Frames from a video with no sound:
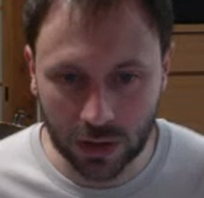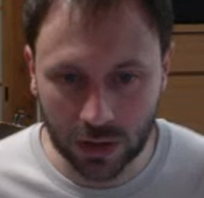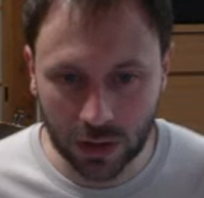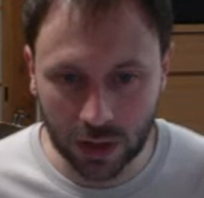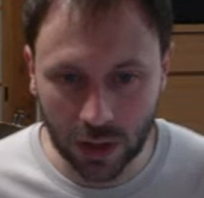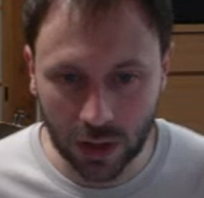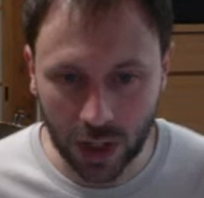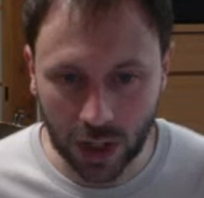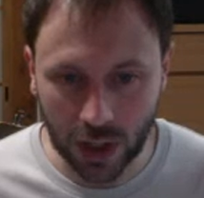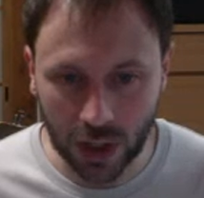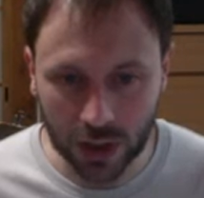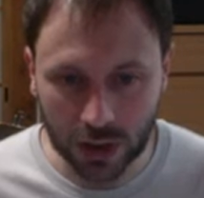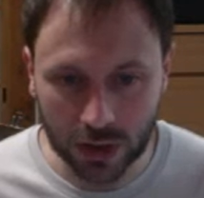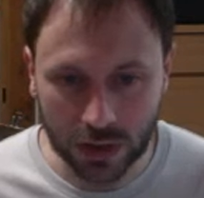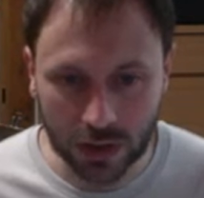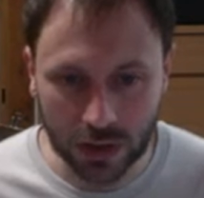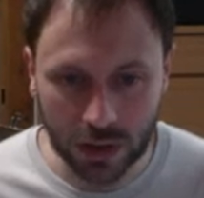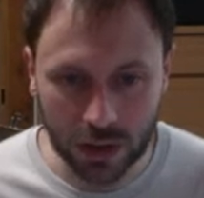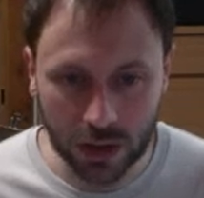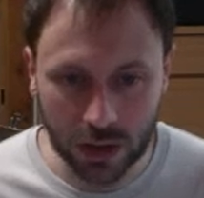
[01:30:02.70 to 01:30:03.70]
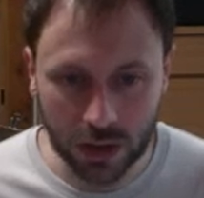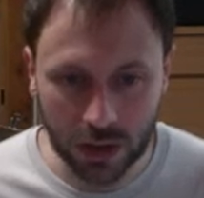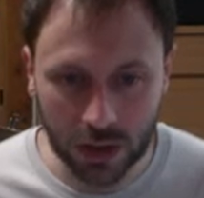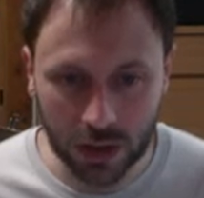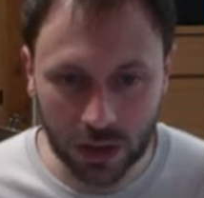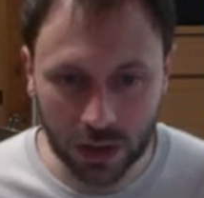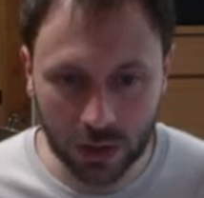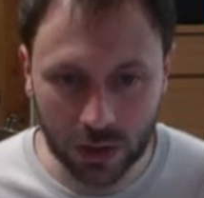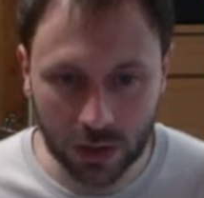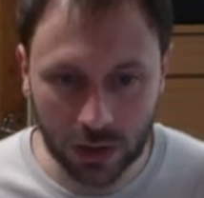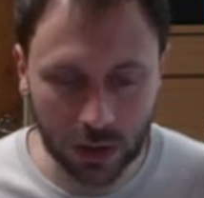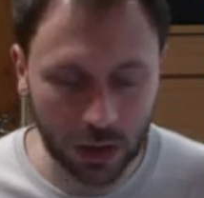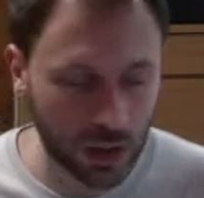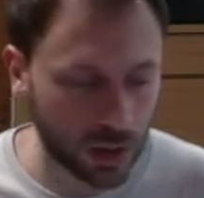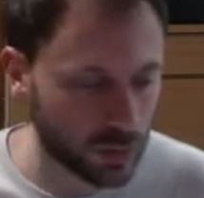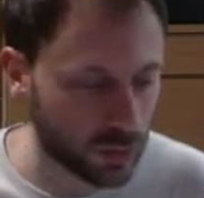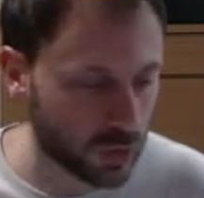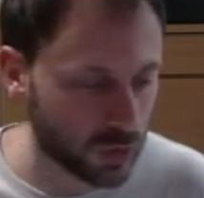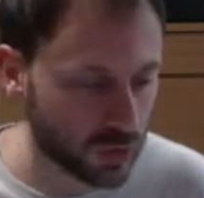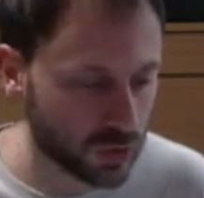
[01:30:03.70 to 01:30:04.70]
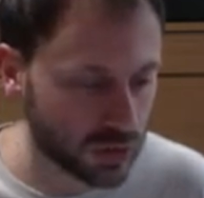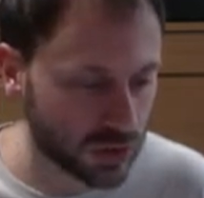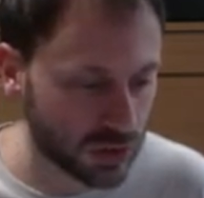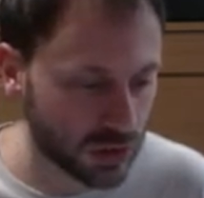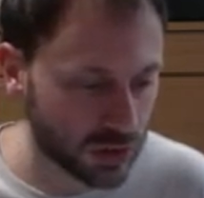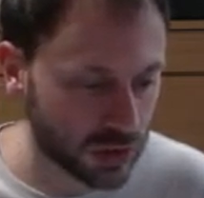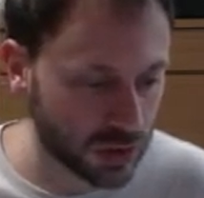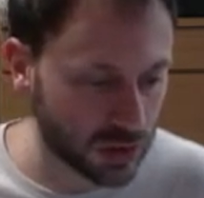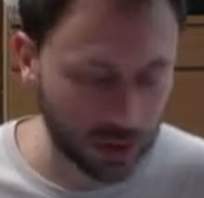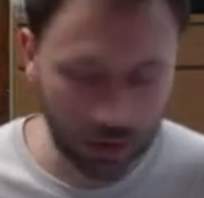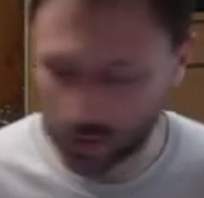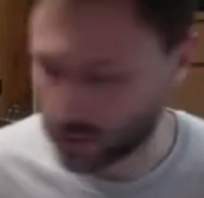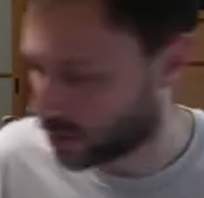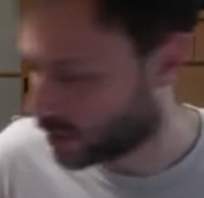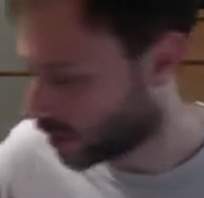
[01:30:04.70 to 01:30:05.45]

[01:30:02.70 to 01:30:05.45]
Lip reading: I actually am using, I